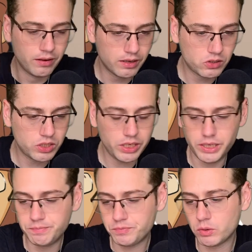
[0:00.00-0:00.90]
and see
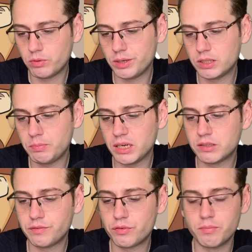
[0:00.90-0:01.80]
what we expect
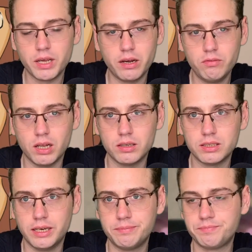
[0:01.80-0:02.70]
from the oat latte.